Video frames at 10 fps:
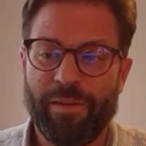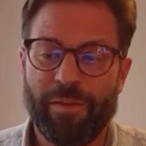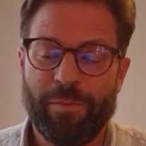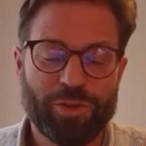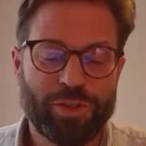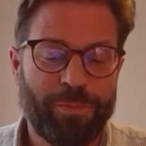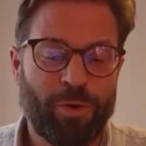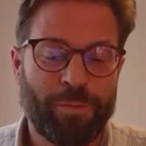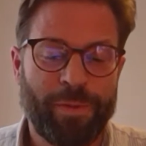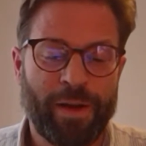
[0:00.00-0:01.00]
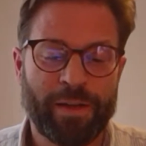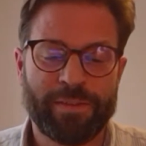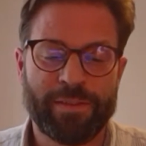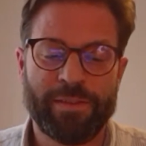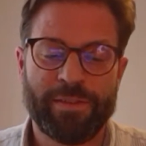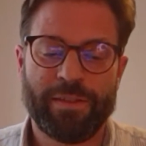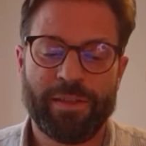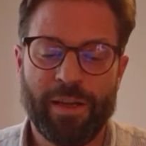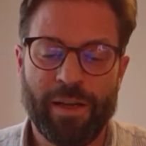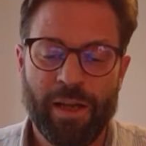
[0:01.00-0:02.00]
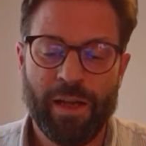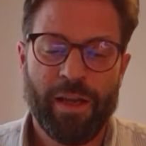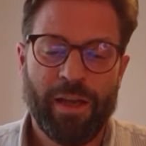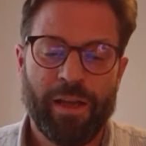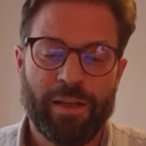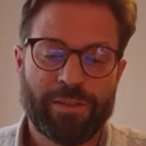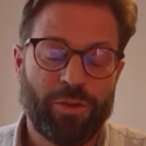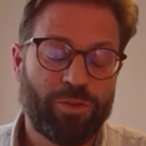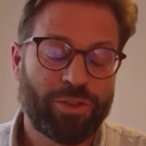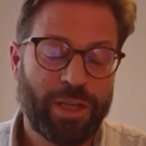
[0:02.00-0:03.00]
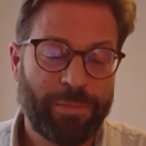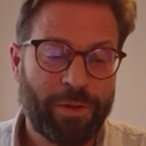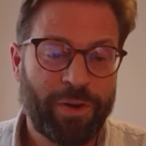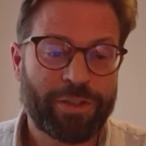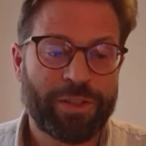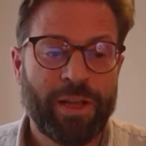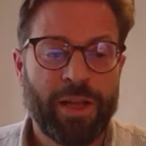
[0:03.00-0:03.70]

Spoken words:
the most important parts is going to the same direction.